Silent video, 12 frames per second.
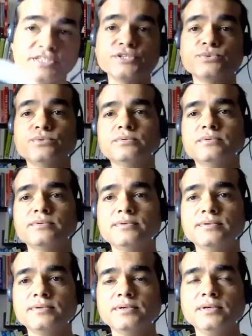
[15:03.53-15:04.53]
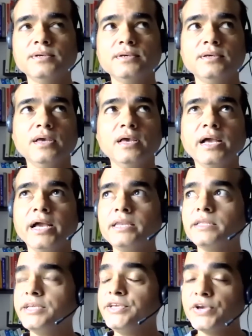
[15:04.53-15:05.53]
Is You.
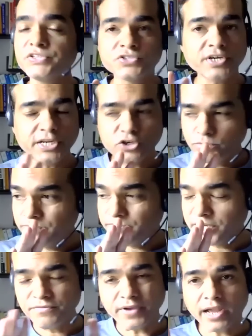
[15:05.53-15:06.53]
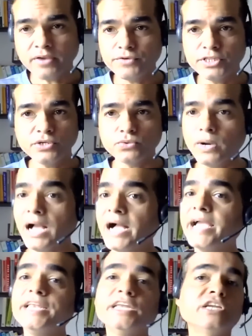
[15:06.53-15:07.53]
And yesterday, to be very frank with you,
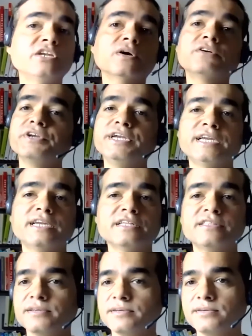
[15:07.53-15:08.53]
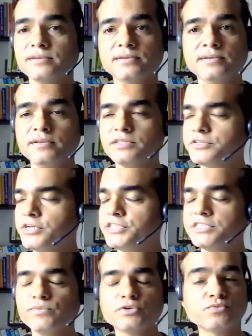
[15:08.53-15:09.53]
I did not read anything.
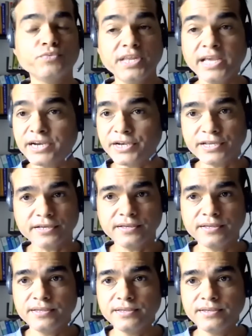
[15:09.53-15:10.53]
Today's day was very hectic.